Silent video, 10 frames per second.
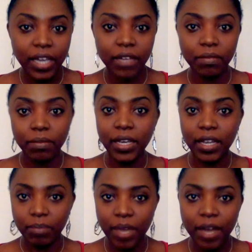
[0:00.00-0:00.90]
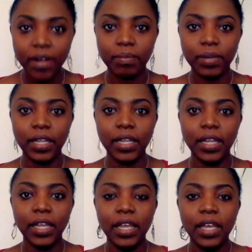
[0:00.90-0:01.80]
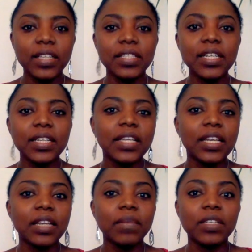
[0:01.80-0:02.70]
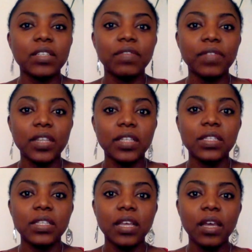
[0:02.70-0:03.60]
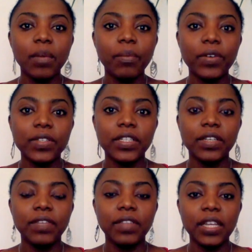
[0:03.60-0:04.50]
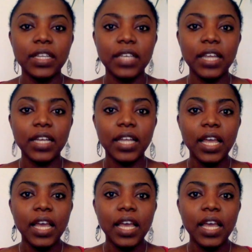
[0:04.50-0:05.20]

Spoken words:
at me admirably. I started telling myself these positive things, and